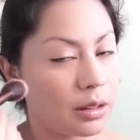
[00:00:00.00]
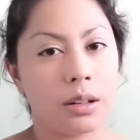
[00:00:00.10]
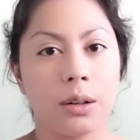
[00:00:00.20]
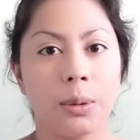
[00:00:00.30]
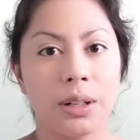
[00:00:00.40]

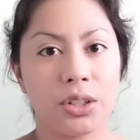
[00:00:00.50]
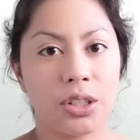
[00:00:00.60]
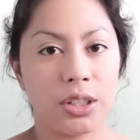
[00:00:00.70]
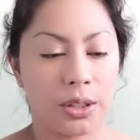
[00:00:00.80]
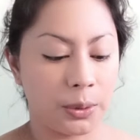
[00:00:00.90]
You know what I
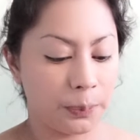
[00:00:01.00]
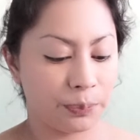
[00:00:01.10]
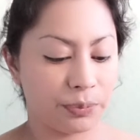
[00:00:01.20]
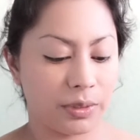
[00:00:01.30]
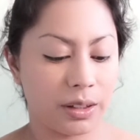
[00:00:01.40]
should do? I
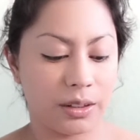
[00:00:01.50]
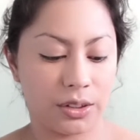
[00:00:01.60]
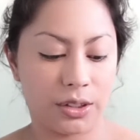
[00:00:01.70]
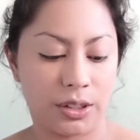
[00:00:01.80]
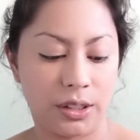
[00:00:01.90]

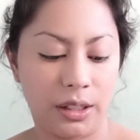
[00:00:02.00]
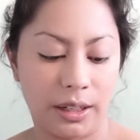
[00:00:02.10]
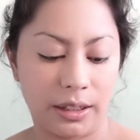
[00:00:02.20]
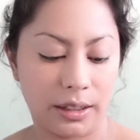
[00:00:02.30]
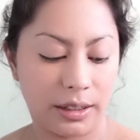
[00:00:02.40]
should,
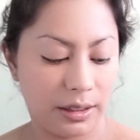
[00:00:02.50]
like,